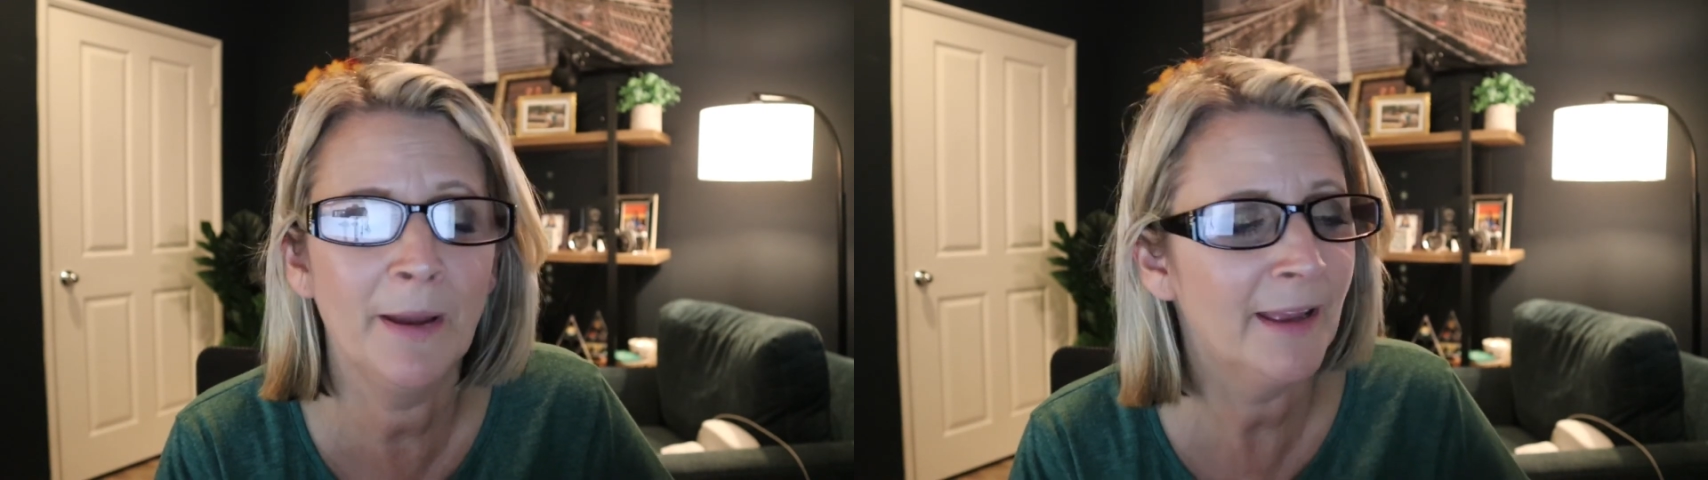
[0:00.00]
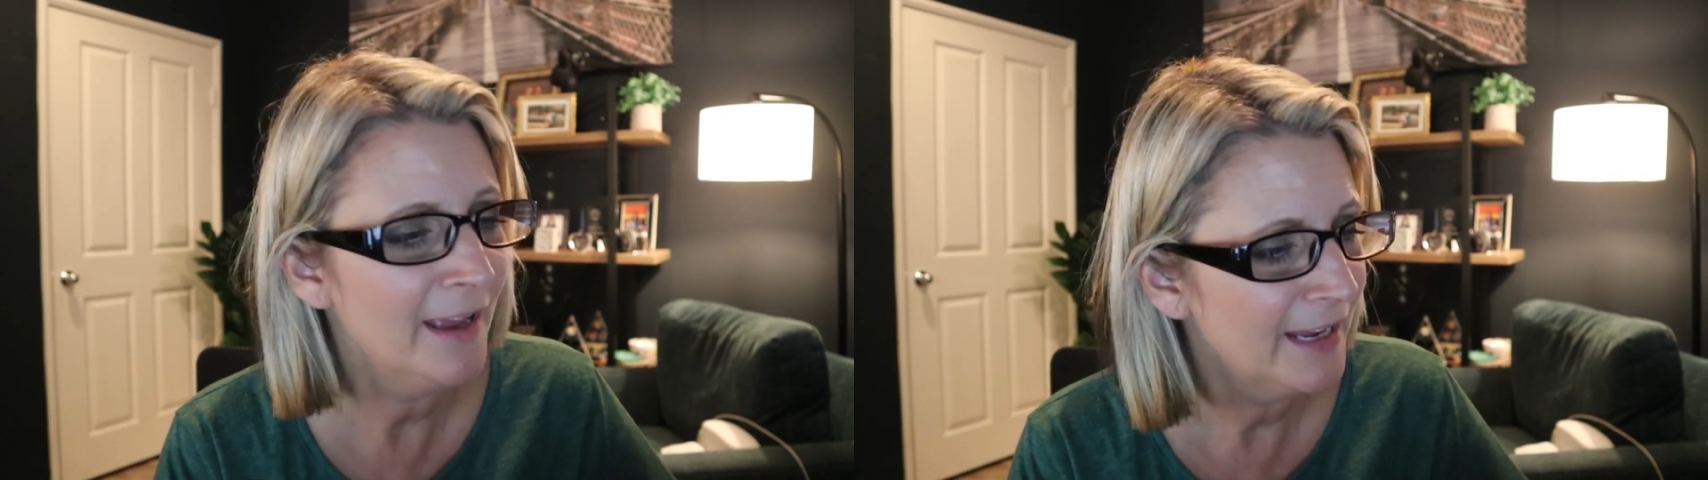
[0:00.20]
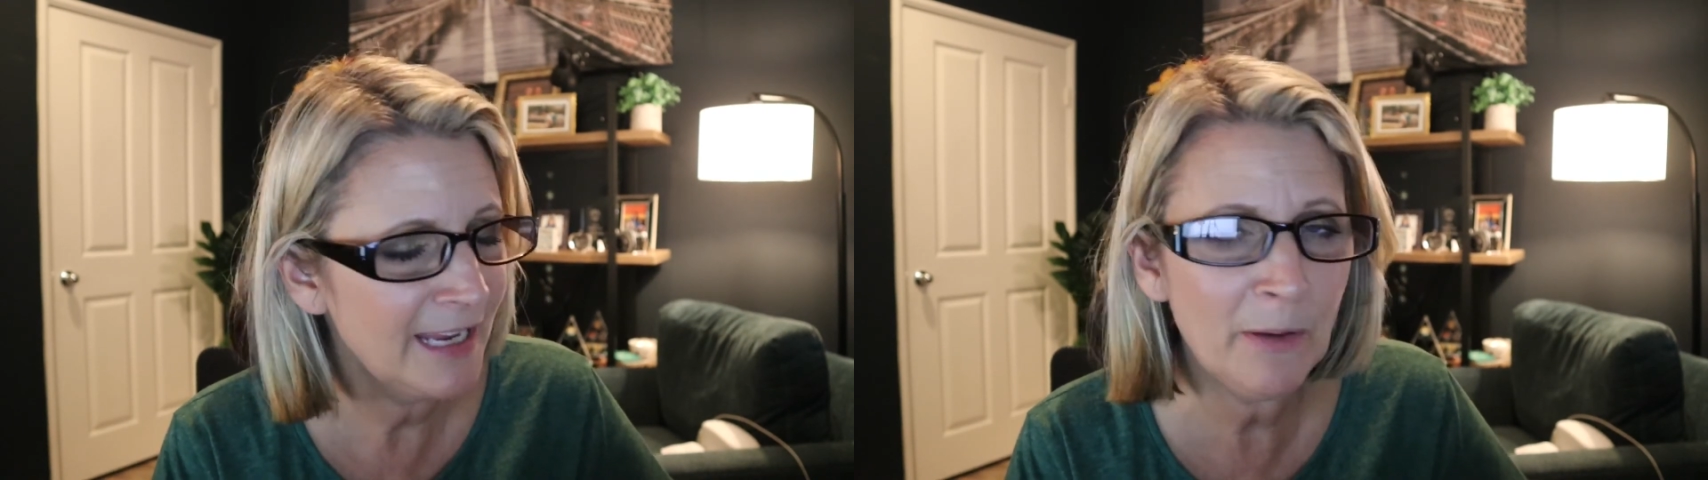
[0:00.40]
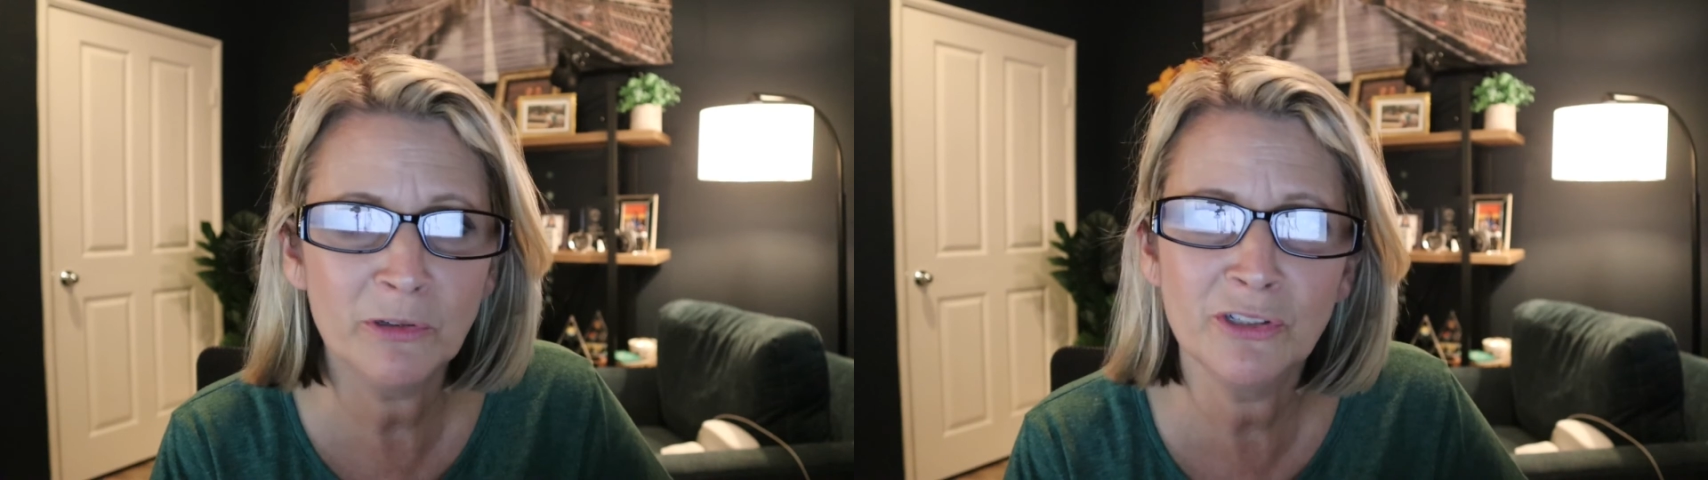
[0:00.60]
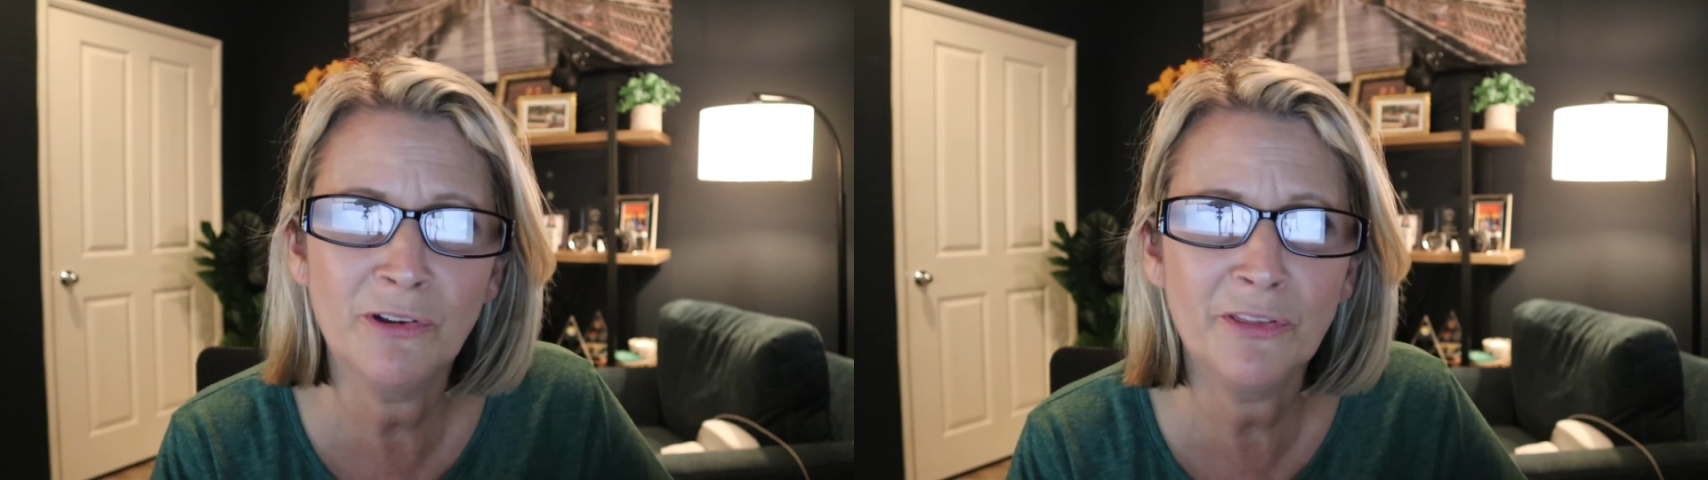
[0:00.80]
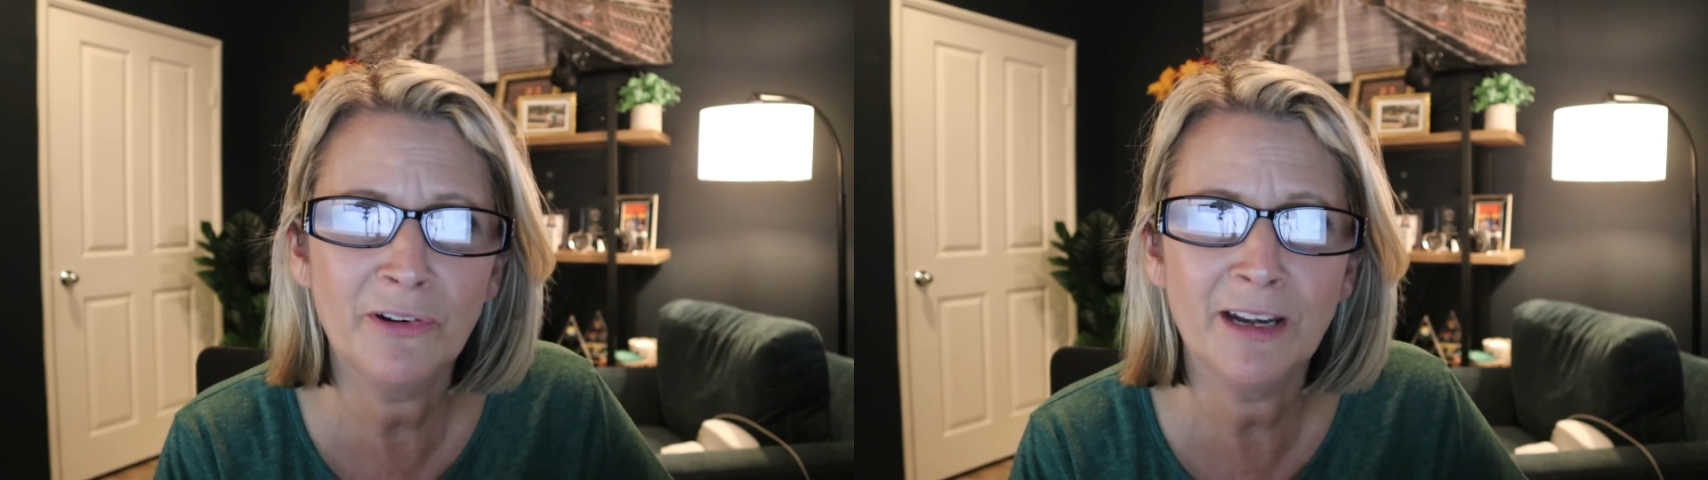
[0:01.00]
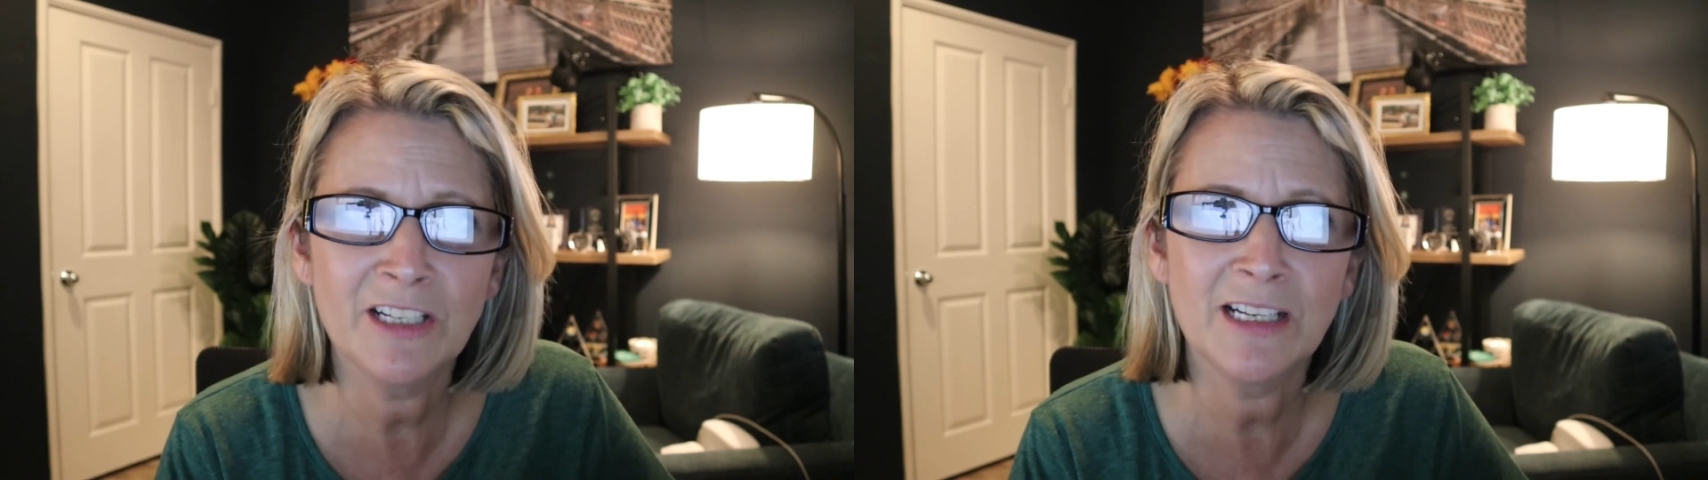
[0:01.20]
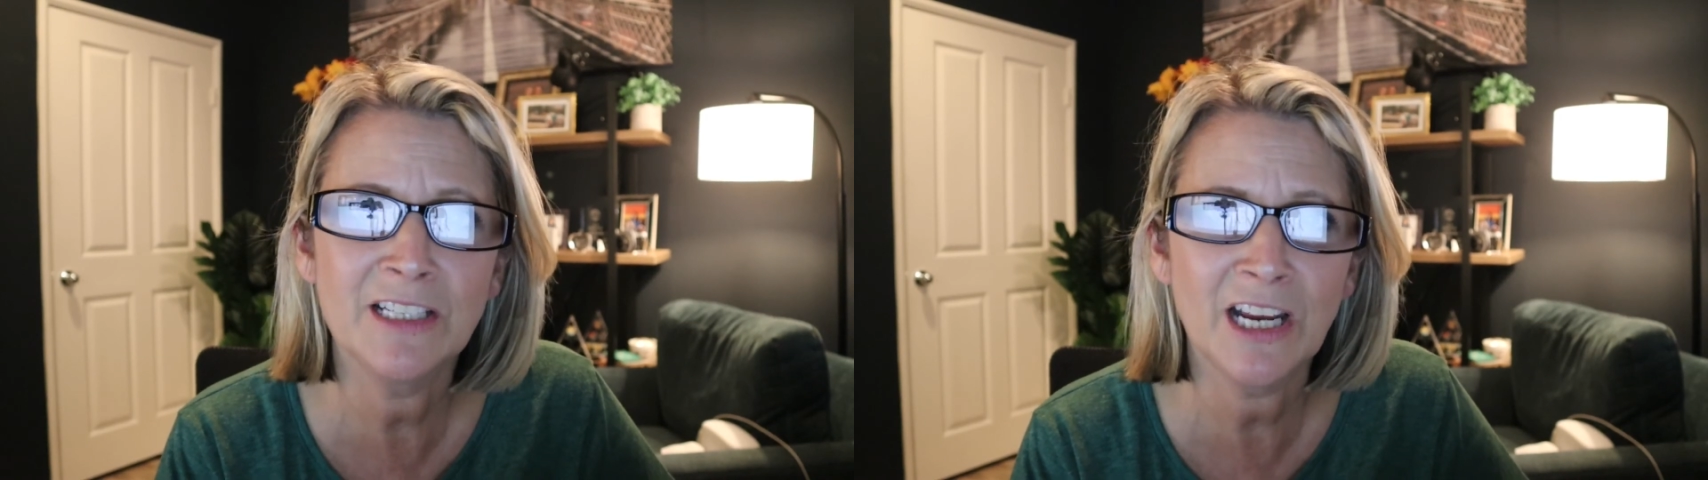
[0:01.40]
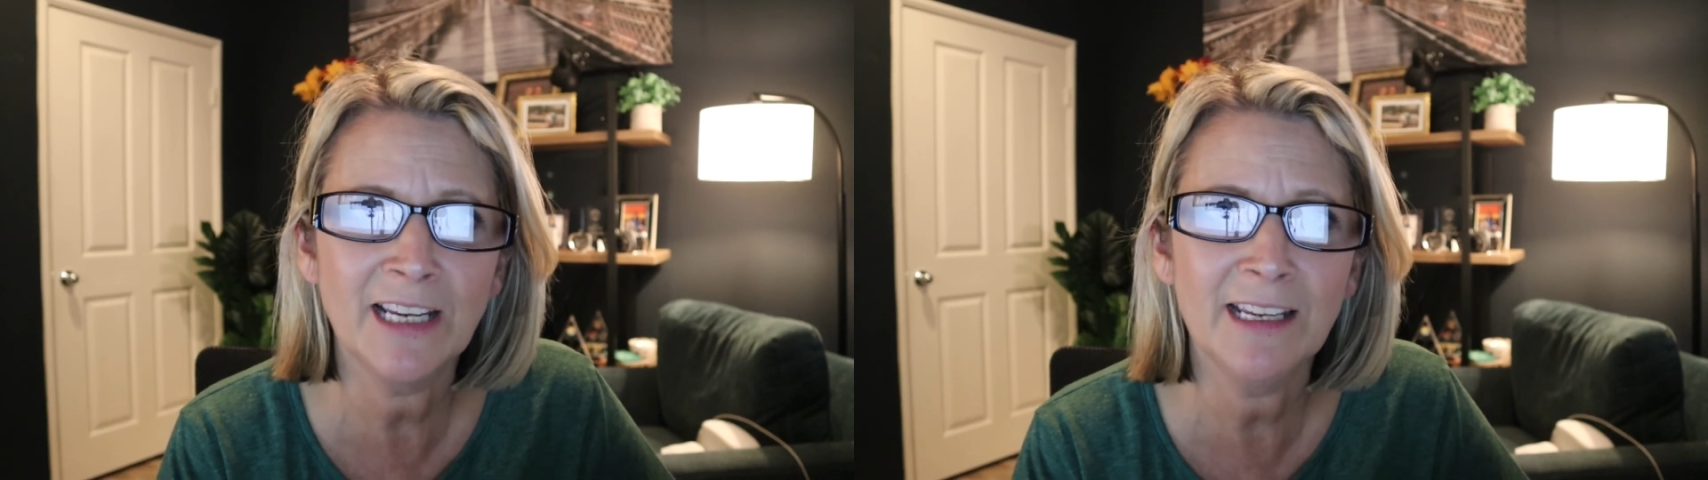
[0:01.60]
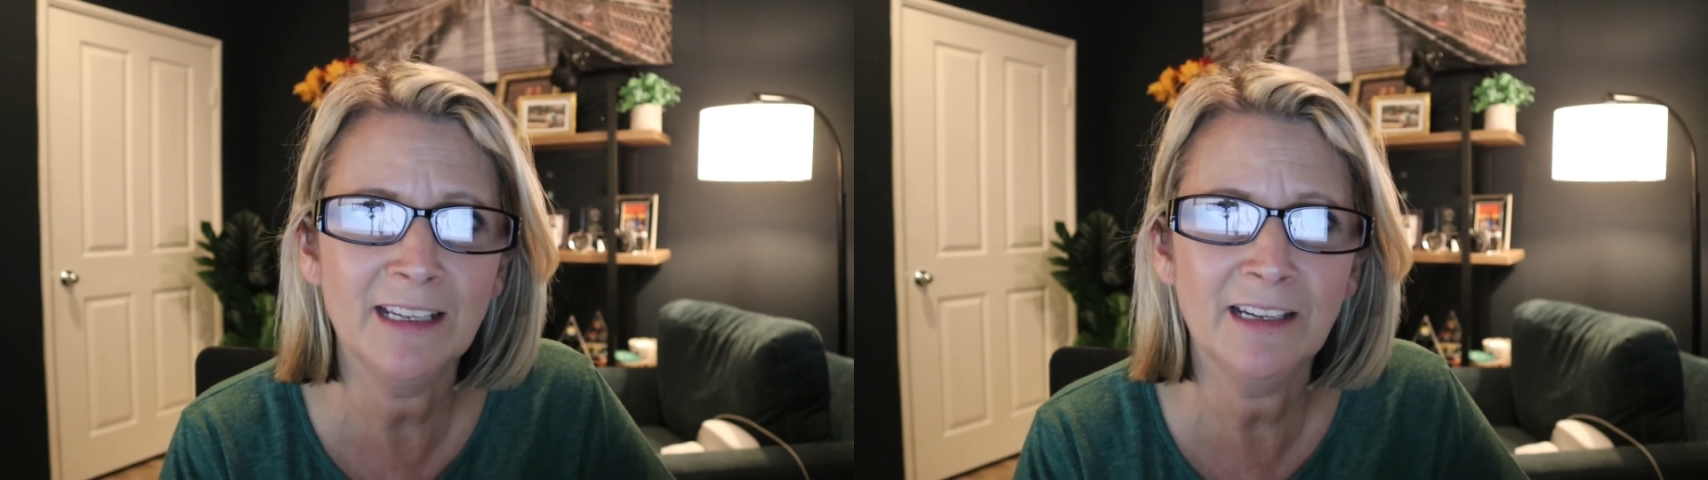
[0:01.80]
But yeah, we'll do a 30-day
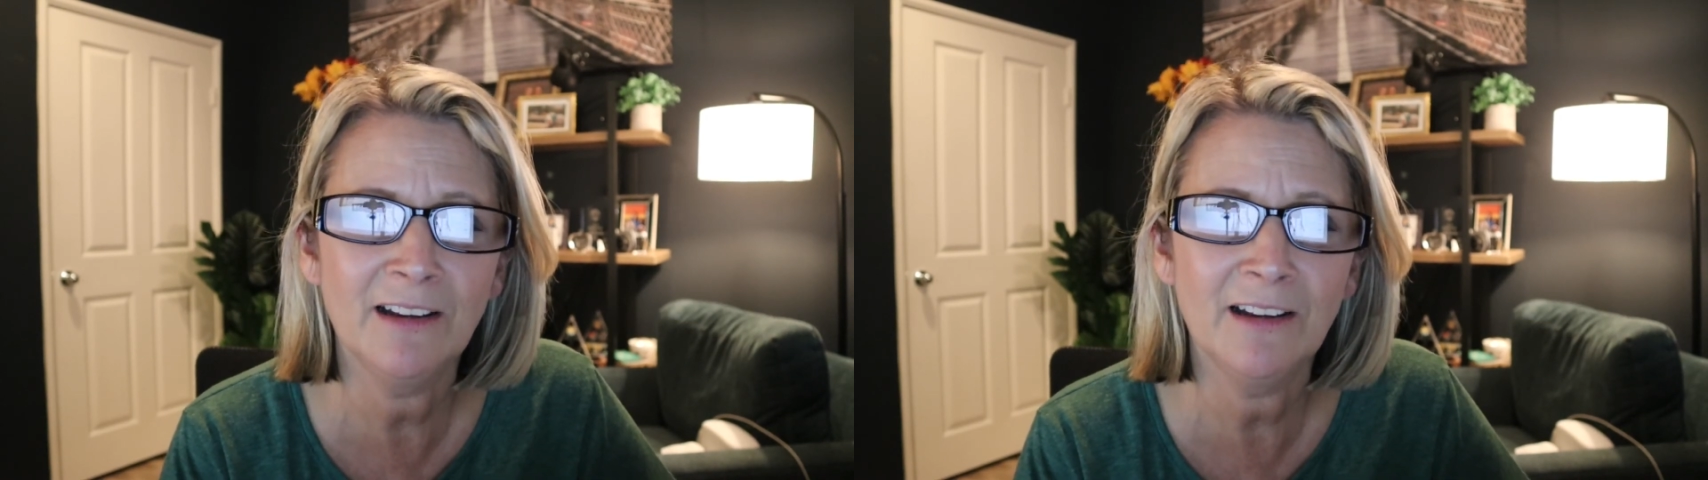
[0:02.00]
check-in